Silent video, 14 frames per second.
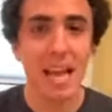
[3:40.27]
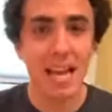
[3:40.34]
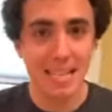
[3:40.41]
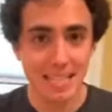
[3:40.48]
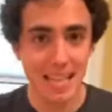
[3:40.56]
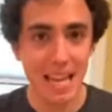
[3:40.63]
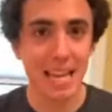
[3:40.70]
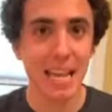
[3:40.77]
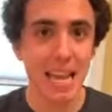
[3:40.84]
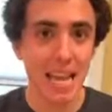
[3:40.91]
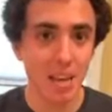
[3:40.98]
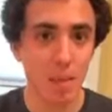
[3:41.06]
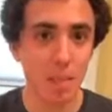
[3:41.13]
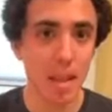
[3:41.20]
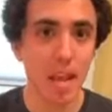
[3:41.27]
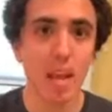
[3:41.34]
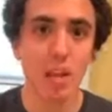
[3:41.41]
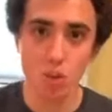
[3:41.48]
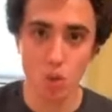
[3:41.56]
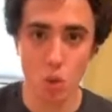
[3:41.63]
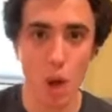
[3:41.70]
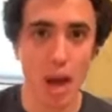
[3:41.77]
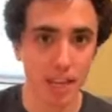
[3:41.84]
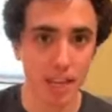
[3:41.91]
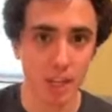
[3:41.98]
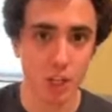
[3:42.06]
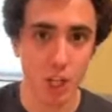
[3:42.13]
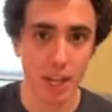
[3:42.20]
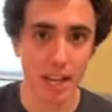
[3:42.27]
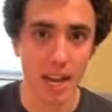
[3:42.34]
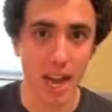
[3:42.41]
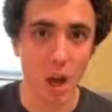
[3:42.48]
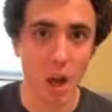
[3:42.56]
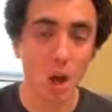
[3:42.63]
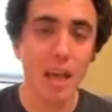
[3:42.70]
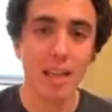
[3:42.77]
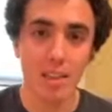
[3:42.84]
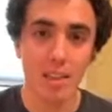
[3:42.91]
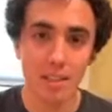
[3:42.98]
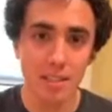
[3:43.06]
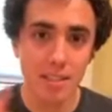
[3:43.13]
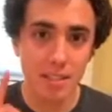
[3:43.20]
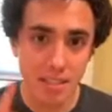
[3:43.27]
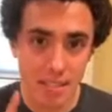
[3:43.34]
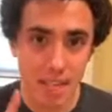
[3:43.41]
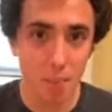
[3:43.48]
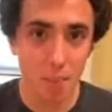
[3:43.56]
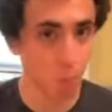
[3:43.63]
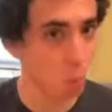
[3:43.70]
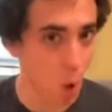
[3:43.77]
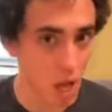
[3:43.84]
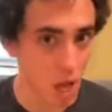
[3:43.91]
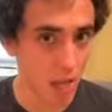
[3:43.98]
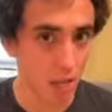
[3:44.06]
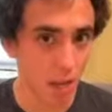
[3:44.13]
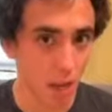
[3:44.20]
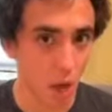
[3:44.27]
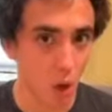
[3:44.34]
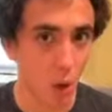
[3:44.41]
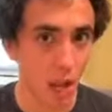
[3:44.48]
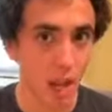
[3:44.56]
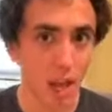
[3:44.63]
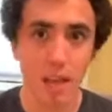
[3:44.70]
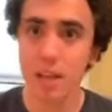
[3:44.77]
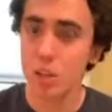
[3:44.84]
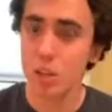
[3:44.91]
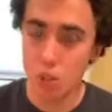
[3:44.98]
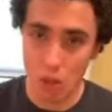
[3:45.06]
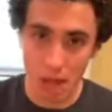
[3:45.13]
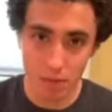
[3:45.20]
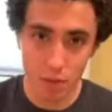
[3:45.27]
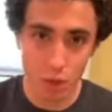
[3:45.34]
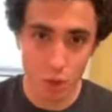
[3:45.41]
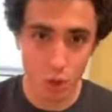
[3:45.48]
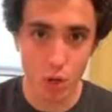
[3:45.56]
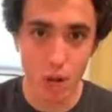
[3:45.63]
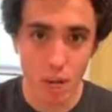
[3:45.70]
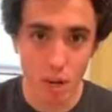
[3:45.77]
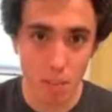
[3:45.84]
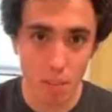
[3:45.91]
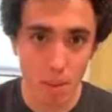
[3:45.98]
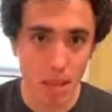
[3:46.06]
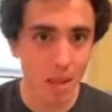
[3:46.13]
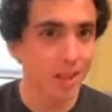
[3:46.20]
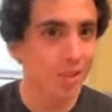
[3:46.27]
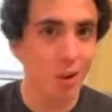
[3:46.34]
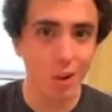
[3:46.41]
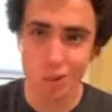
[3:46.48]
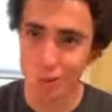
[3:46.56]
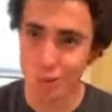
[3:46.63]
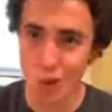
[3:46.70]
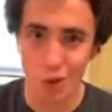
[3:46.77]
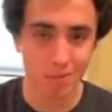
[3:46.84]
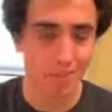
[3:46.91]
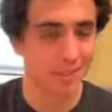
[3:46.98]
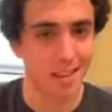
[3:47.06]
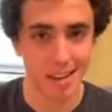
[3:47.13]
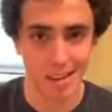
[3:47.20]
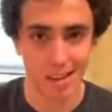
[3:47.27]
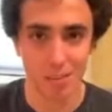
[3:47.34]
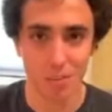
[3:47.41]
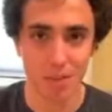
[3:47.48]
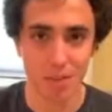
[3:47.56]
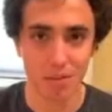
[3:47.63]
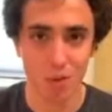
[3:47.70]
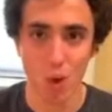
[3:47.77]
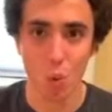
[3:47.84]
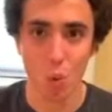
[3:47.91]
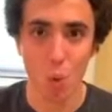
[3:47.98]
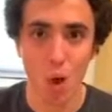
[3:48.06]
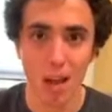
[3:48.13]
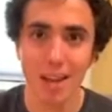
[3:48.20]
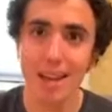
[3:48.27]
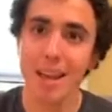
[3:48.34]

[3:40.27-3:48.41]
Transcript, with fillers: Send it in to me so I can check it out. This is step one, okay? So after you create your beat, you also don't have to send it in to me if you don't want.